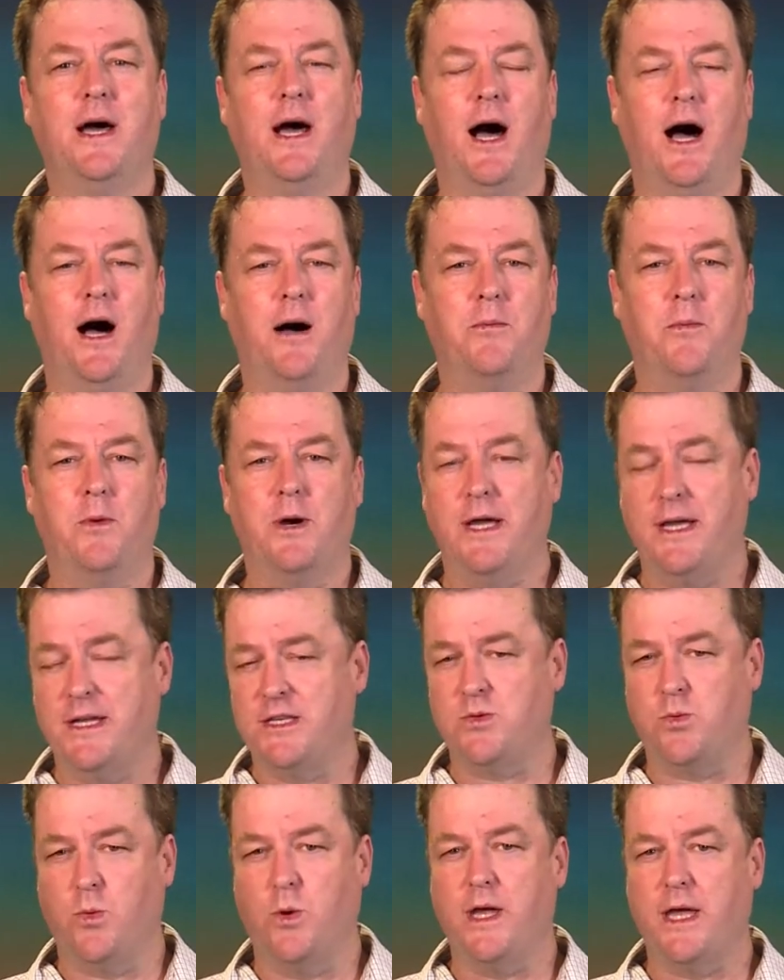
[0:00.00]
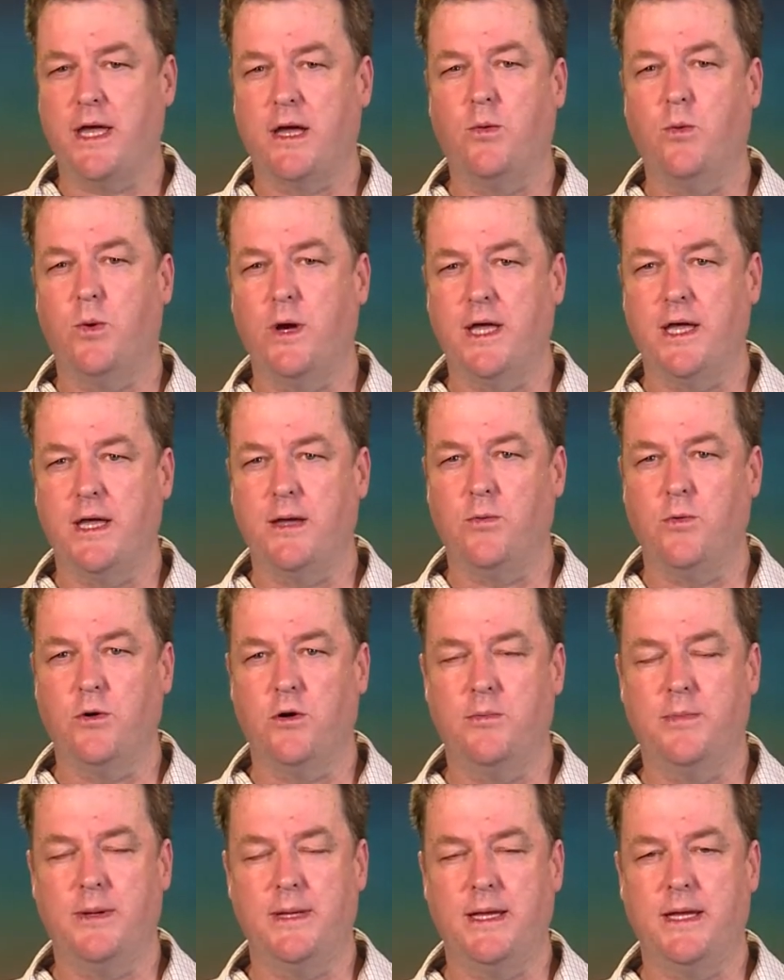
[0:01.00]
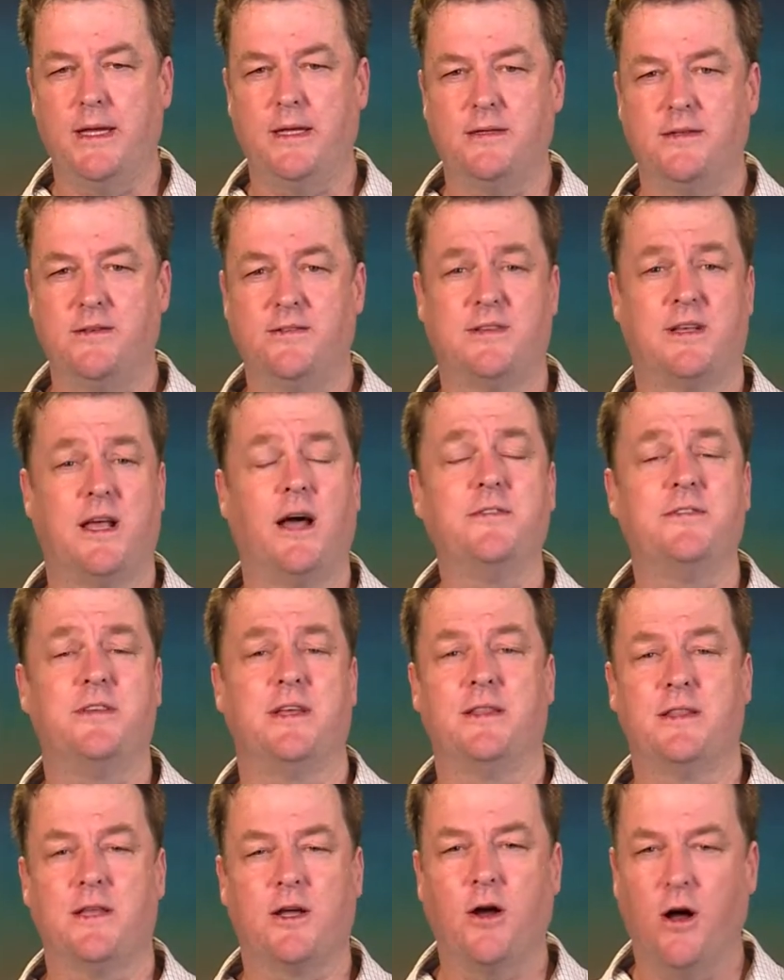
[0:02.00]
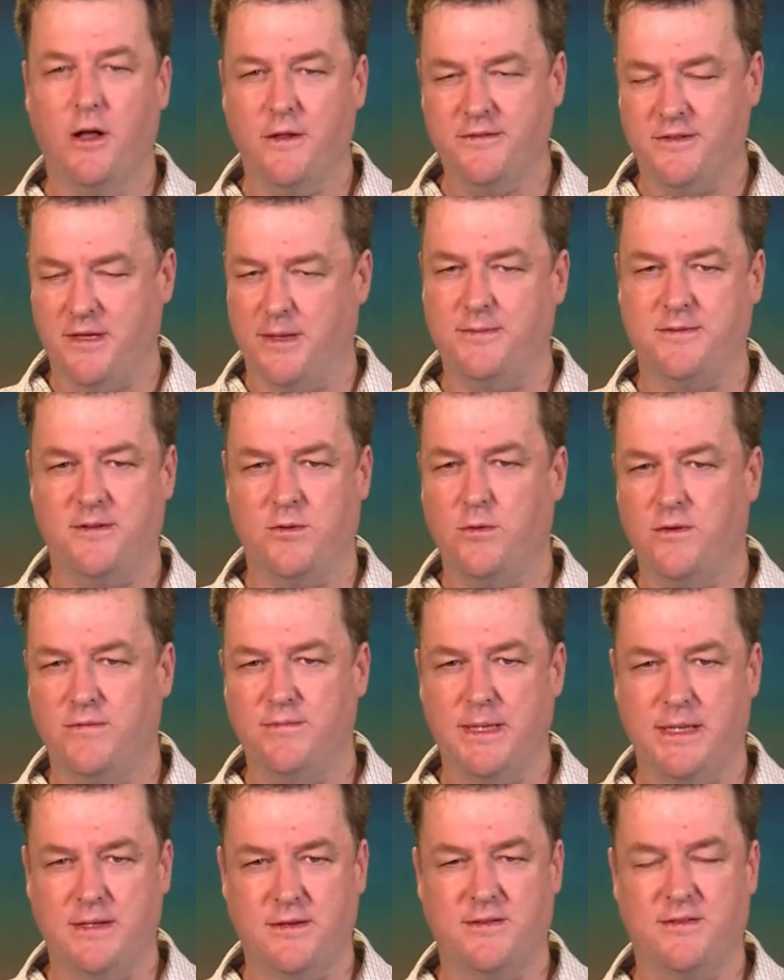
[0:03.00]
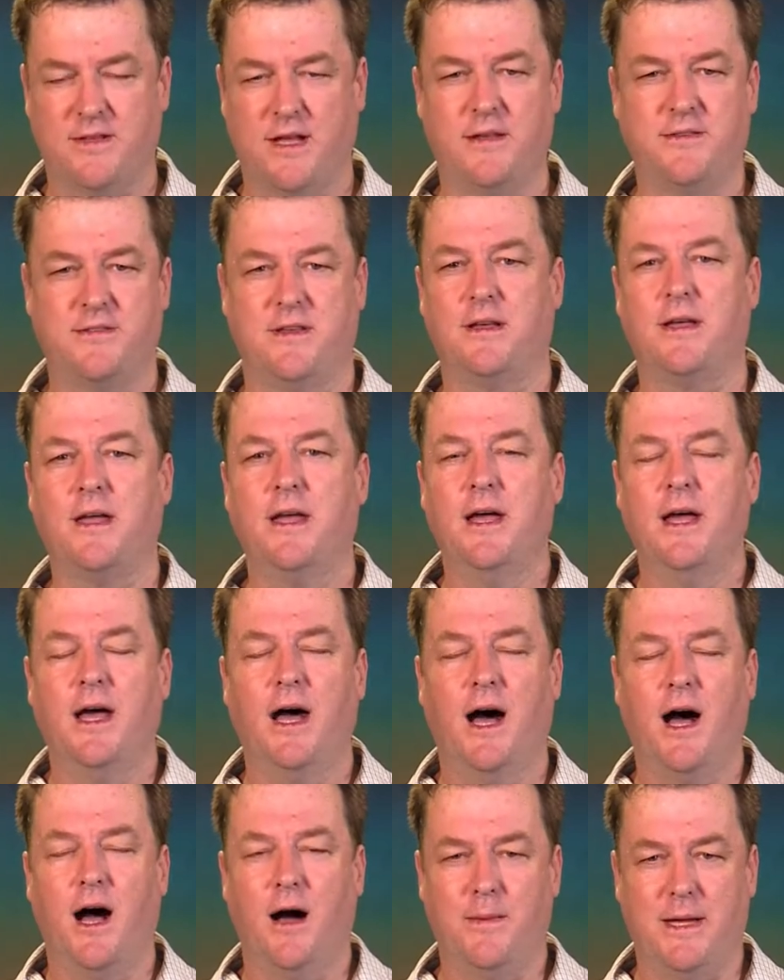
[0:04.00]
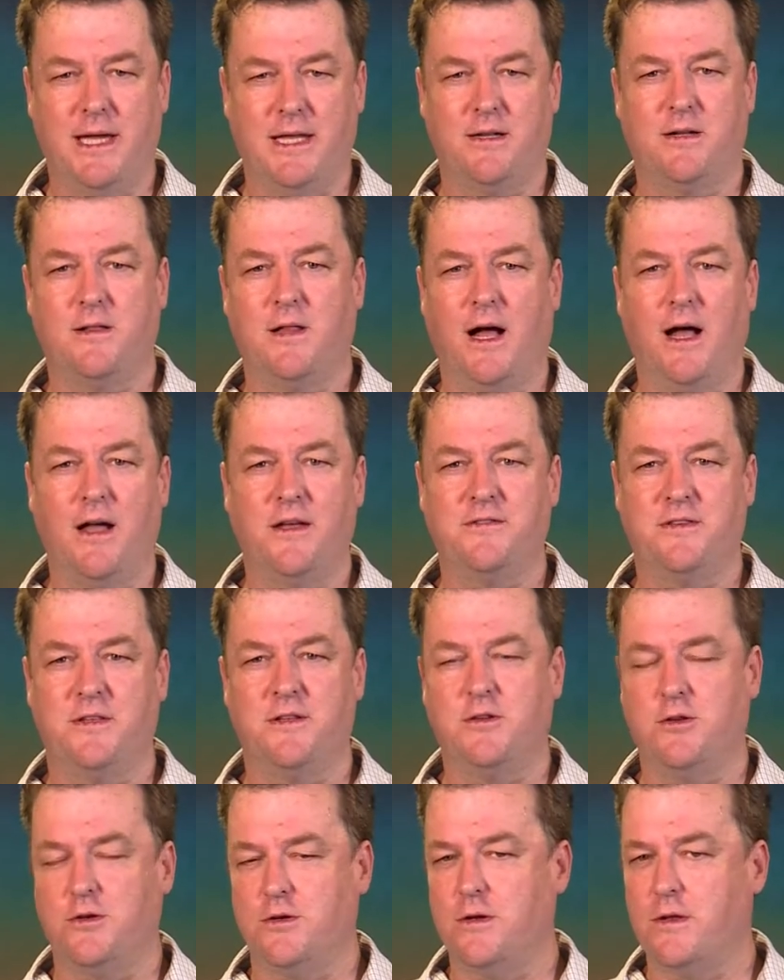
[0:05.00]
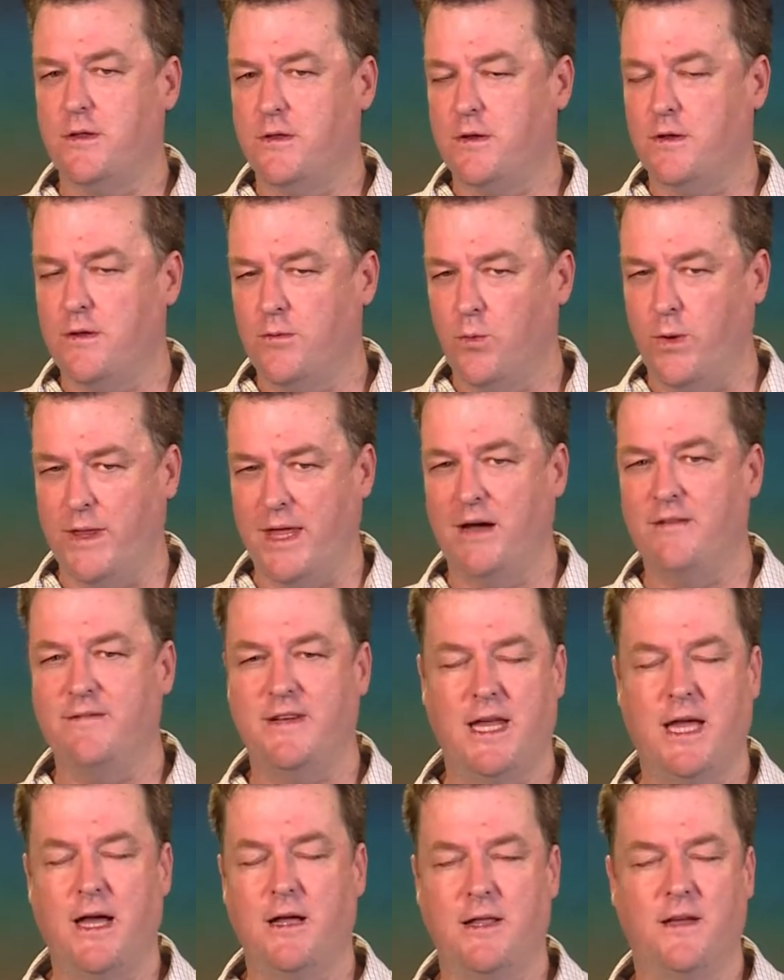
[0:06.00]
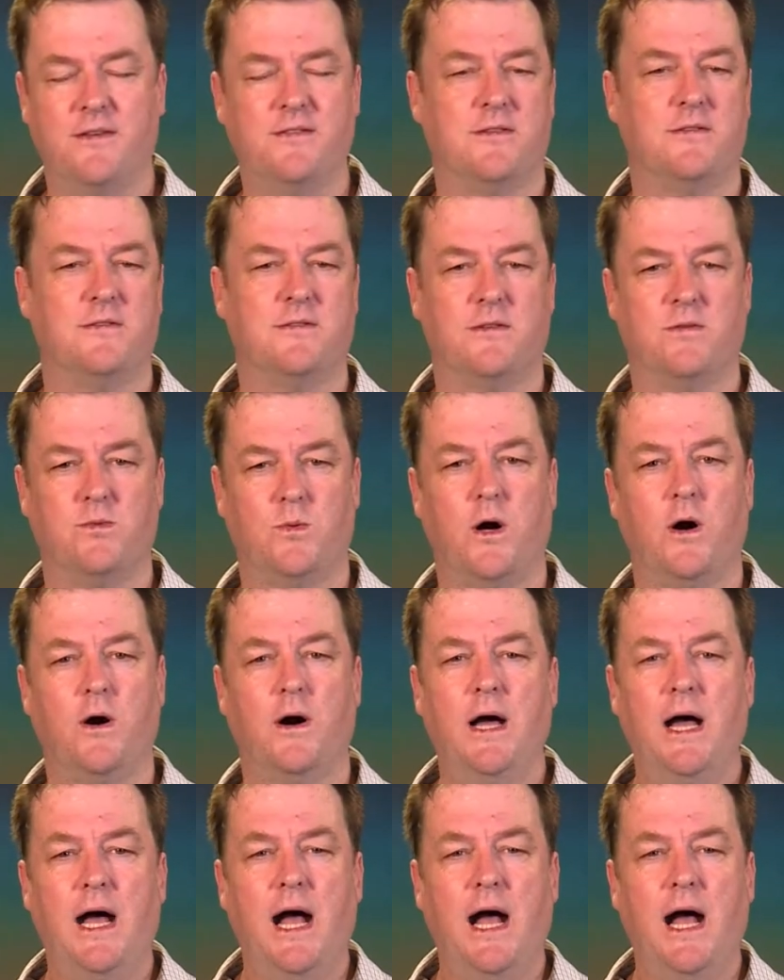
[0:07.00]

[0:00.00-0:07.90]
where each week we will be discussing the concepts that we've been discussing in class and with our video lessons as well.